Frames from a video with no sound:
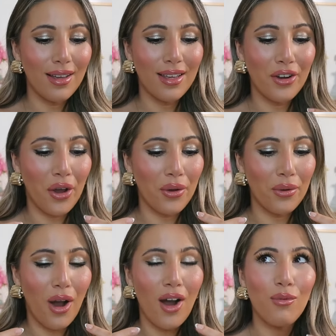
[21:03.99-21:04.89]
You
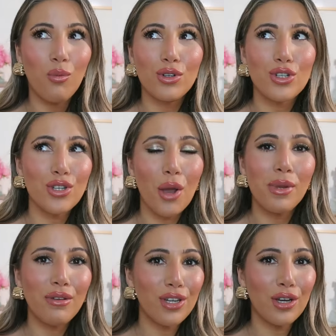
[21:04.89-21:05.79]
know, I've watched so
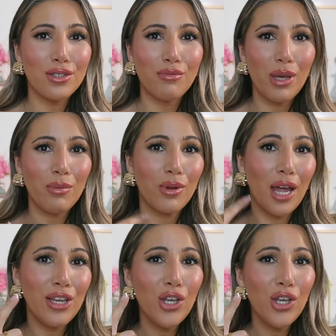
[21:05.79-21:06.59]
many videos of people like,